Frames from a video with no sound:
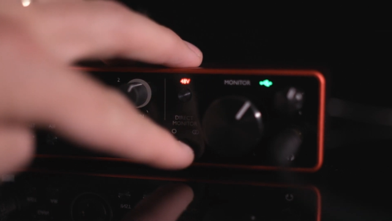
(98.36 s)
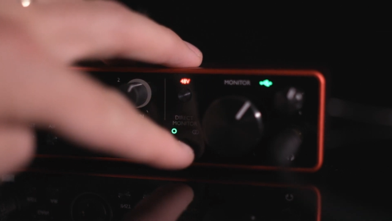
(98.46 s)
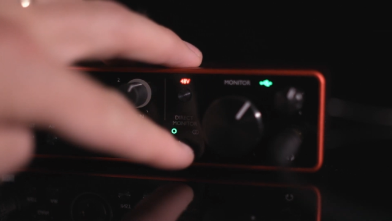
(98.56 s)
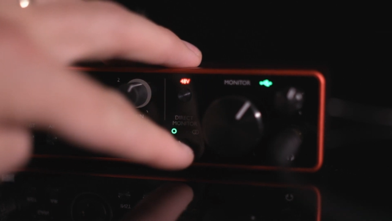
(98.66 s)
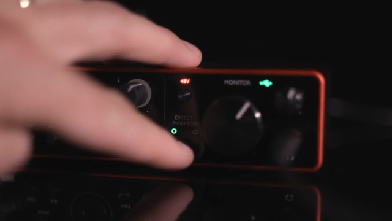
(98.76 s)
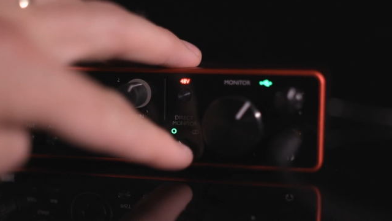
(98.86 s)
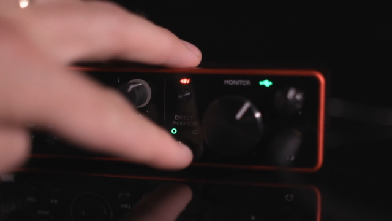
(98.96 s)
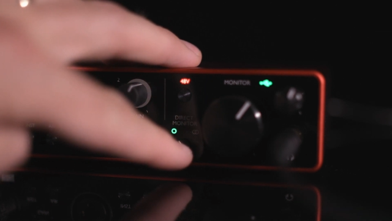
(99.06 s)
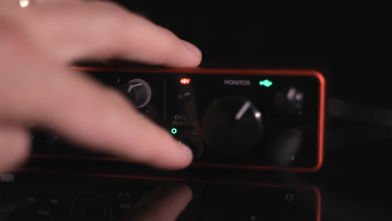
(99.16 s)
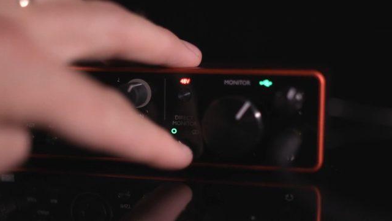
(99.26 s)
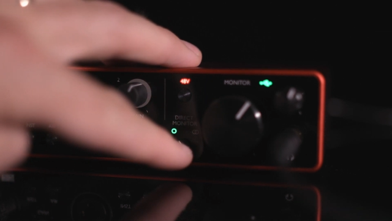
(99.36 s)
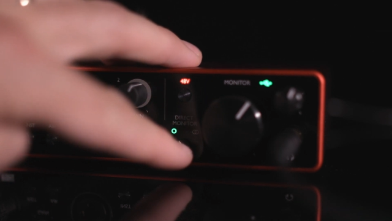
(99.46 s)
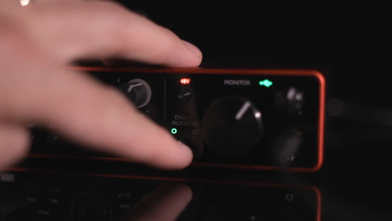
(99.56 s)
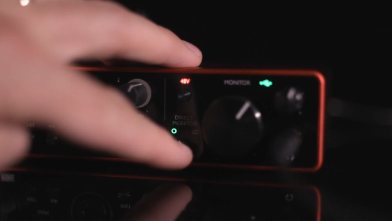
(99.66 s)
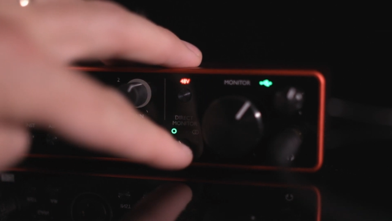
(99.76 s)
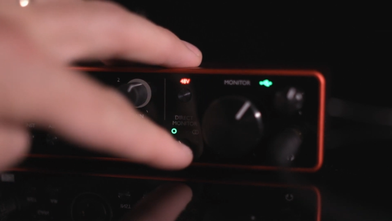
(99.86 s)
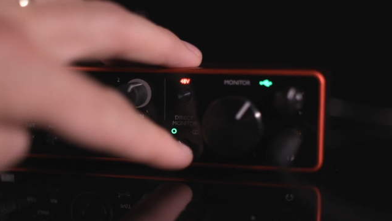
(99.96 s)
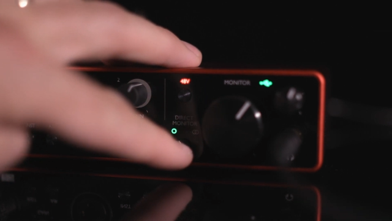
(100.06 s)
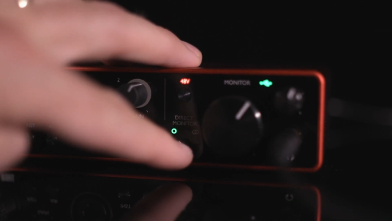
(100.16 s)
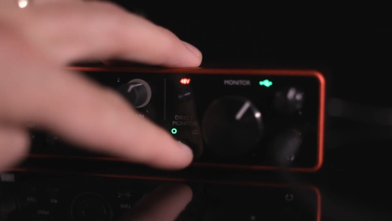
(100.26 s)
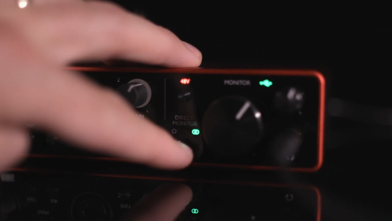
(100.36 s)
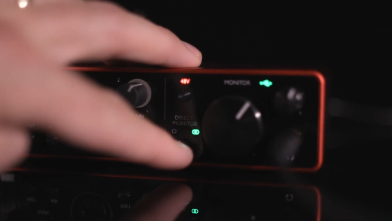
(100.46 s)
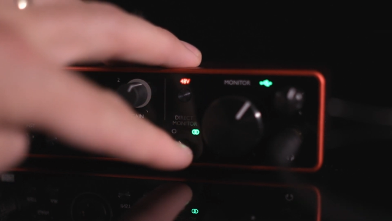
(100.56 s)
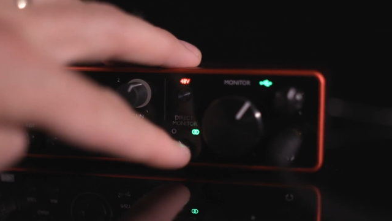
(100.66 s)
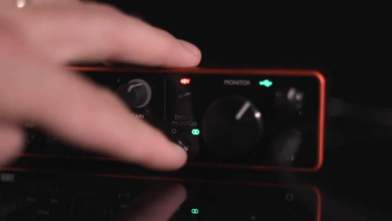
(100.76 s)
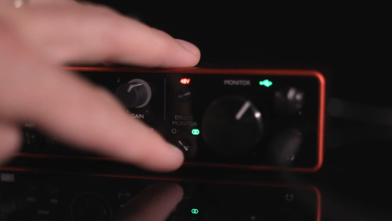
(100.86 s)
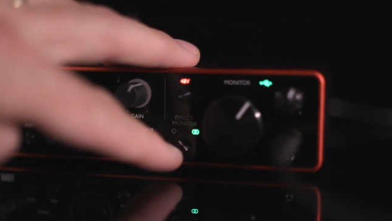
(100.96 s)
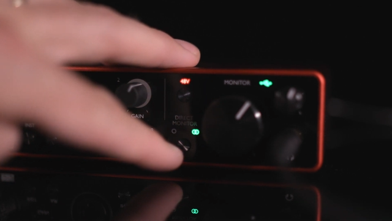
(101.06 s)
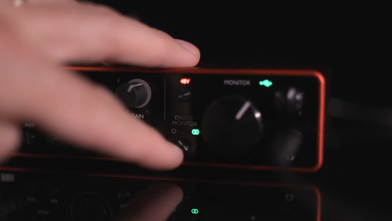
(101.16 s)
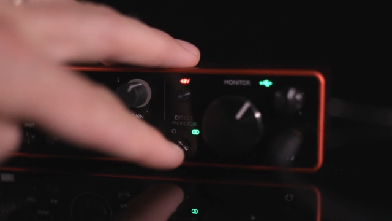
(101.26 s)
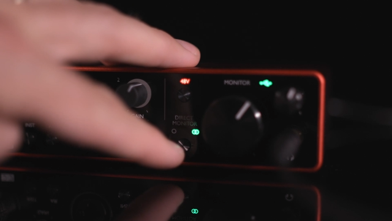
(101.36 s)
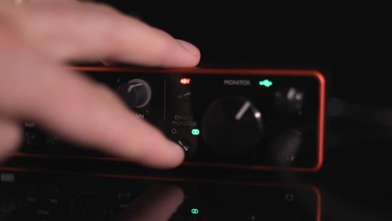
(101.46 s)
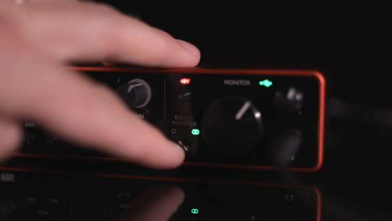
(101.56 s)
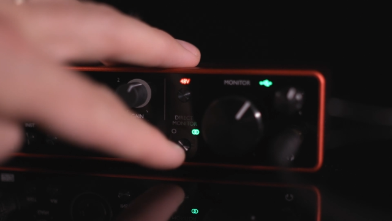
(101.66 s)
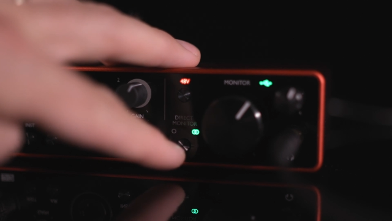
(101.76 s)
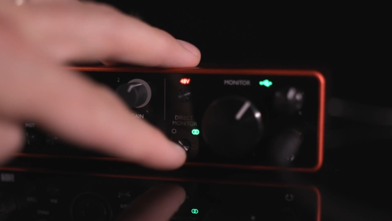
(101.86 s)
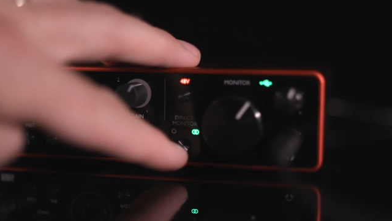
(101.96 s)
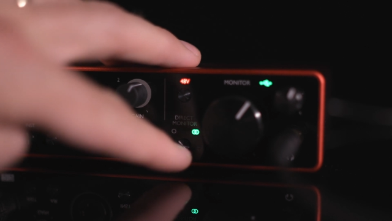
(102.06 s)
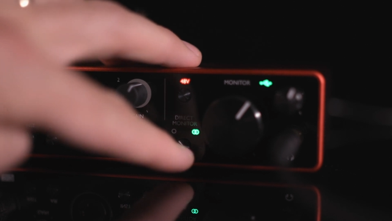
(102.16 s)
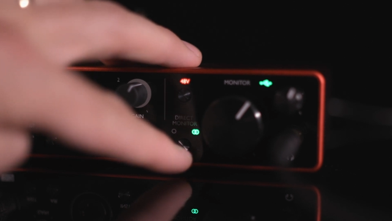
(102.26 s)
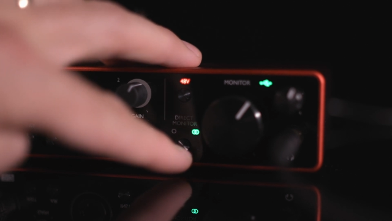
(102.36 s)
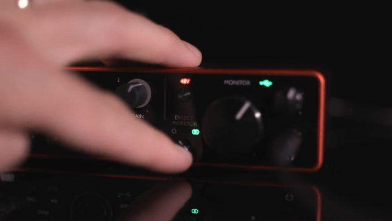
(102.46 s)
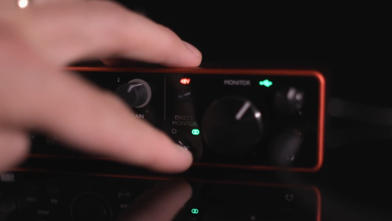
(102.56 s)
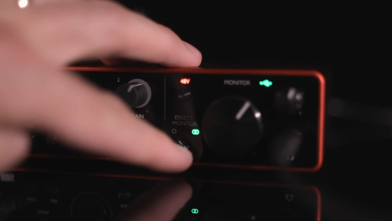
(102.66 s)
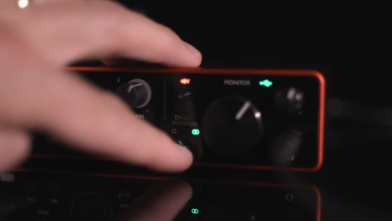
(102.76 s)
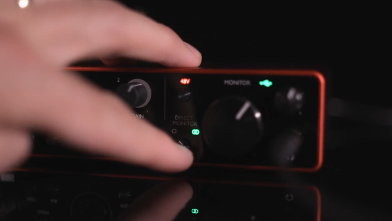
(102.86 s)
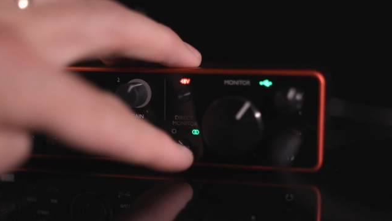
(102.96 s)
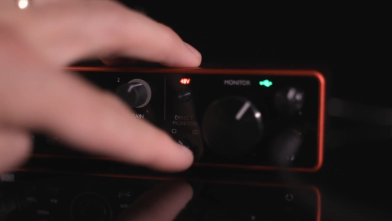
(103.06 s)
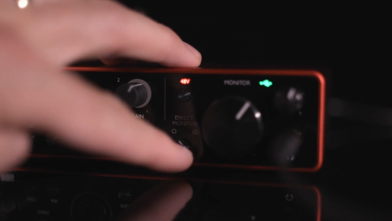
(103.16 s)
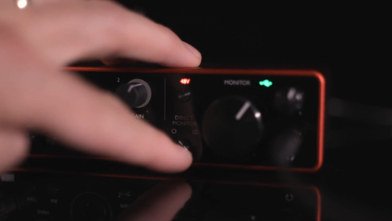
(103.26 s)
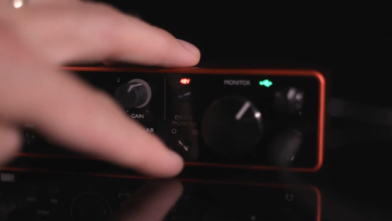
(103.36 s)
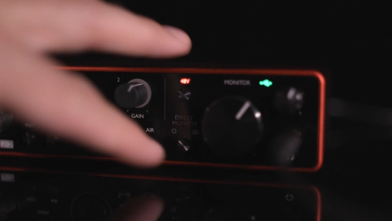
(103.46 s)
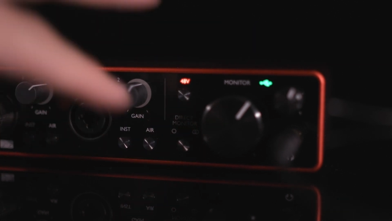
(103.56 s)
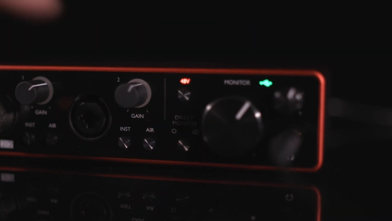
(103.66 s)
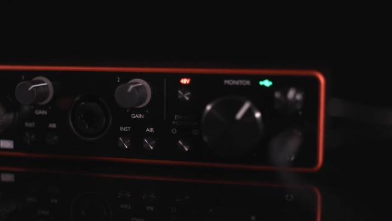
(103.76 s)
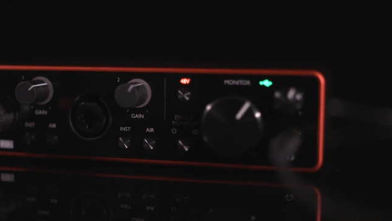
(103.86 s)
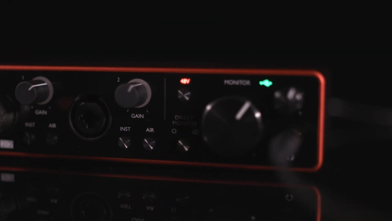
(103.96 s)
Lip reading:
No face is visible, so there are no lips to read.